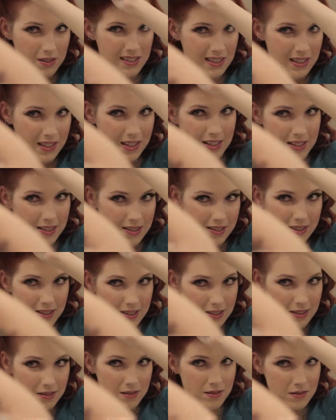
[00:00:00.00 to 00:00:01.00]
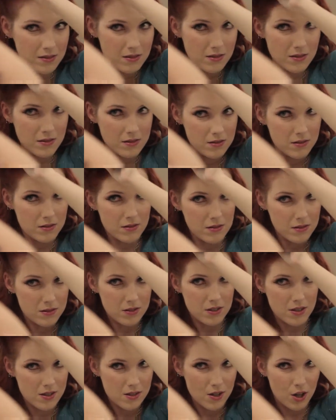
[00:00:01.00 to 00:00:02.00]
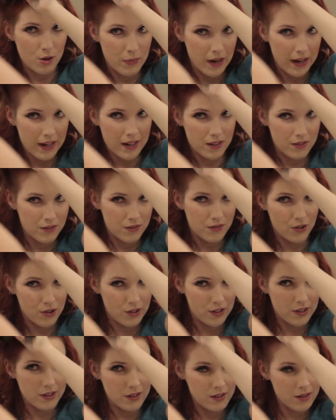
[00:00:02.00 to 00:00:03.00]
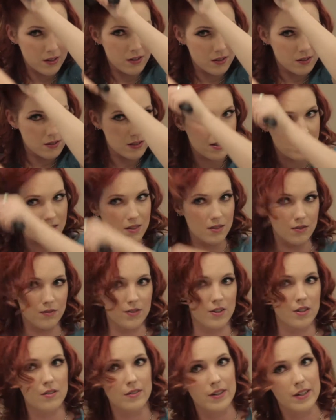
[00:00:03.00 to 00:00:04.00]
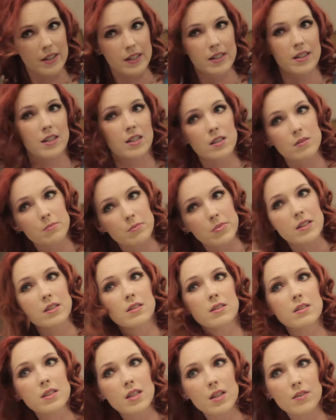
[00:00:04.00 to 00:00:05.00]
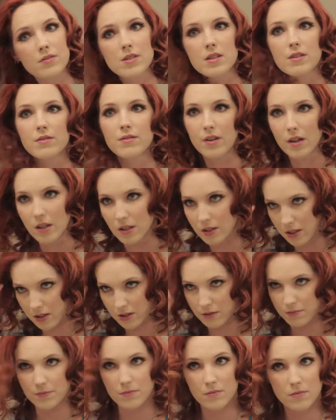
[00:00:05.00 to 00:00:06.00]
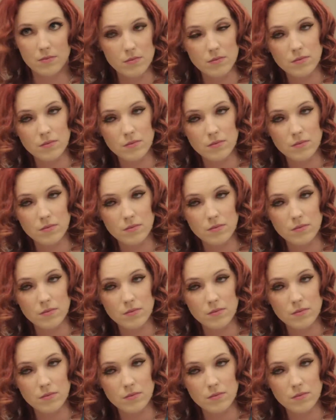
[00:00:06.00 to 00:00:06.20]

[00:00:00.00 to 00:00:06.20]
tease it, just go back and forth. It doesn't feel very good, but it gives it volume.